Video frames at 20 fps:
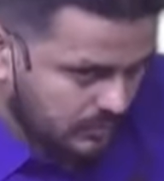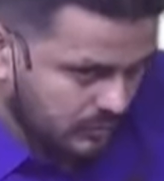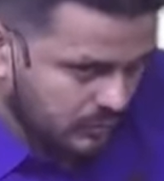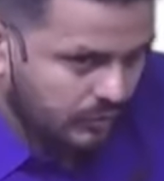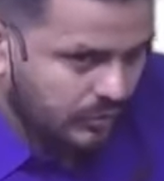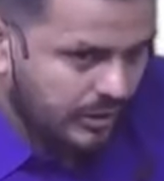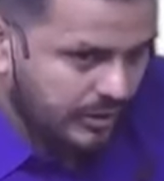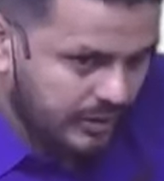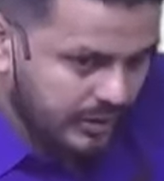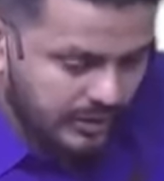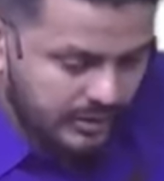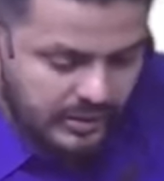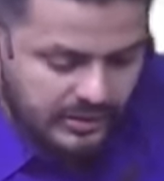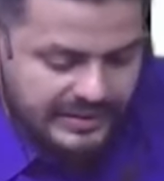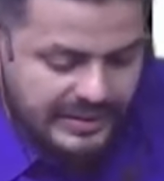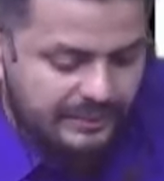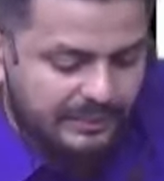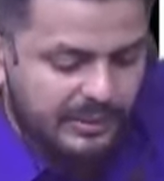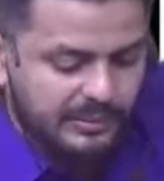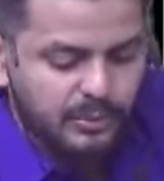Further in the
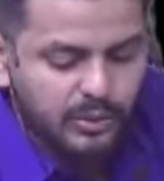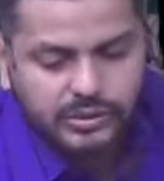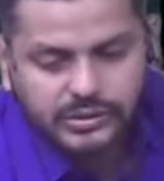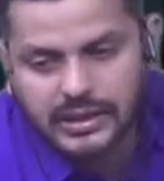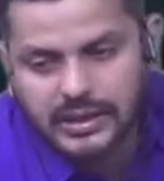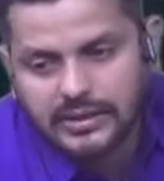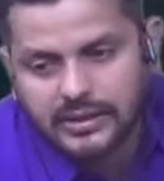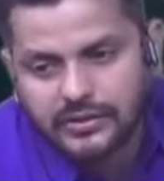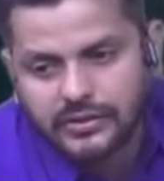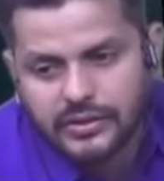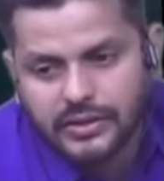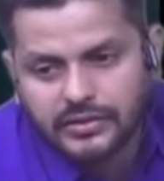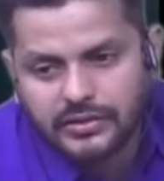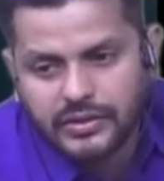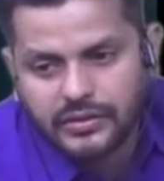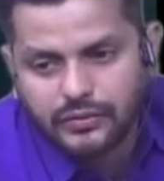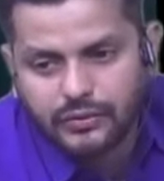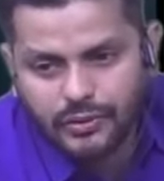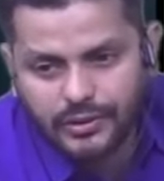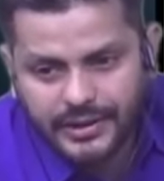chapter, both are discussed in
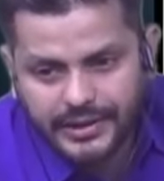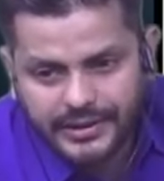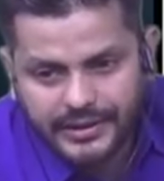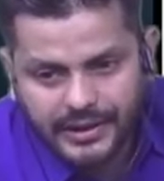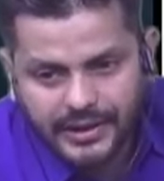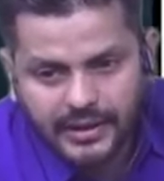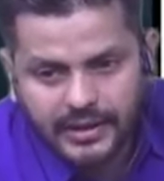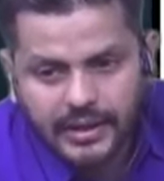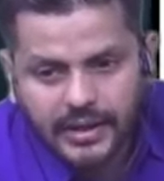full detail.